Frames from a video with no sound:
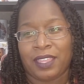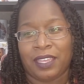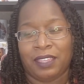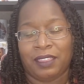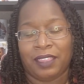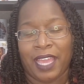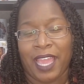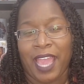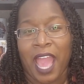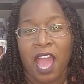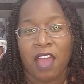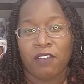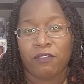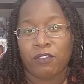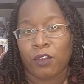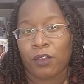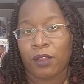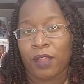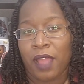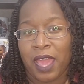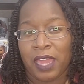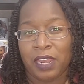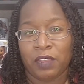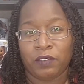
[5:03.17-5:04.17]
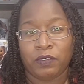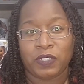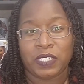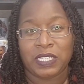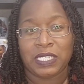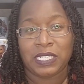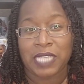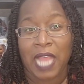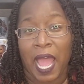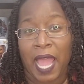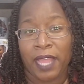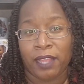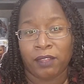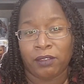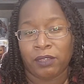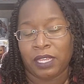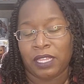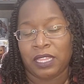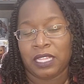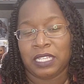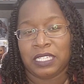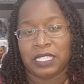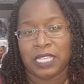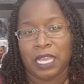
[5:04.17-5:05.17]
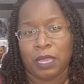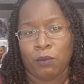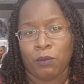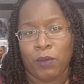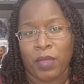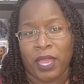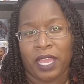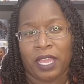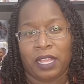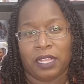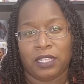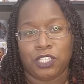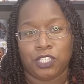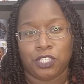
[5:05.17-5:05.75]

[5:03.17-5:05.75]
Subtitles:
that they have her kind of styled in the same way